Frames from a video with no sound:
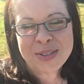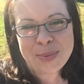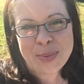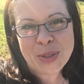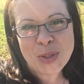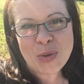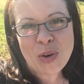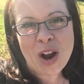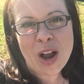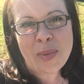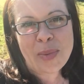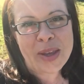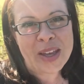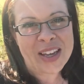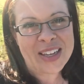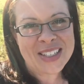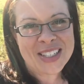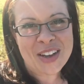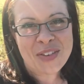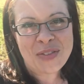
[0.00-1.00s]

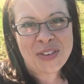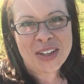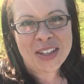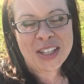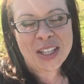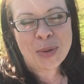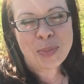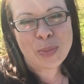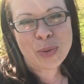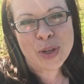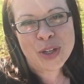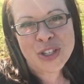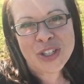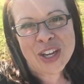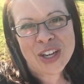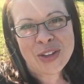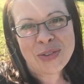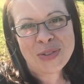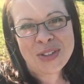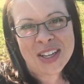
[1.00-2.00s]
subscribing I definitely
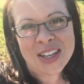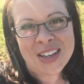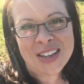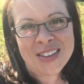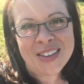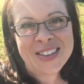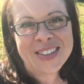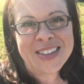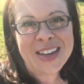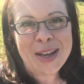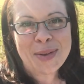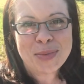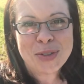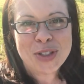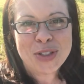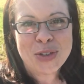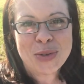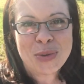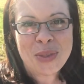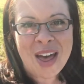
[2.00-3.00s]
appreciate you taking the time
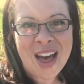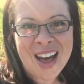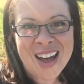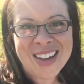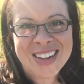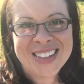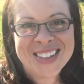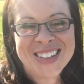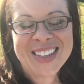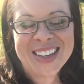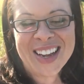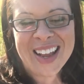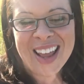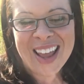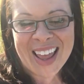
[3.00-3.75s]
to do that.